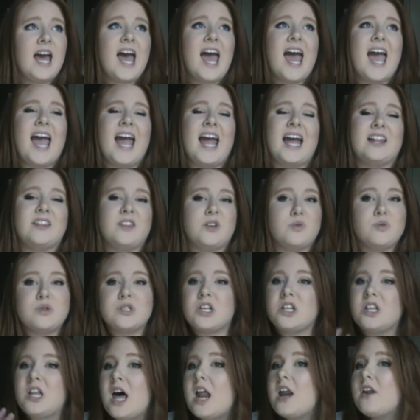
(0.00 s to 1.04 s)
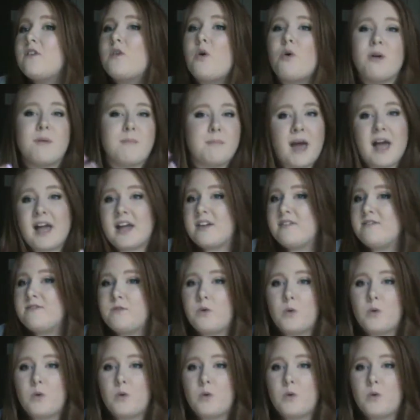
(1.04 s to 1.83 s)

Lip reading: and there was a lot of going back and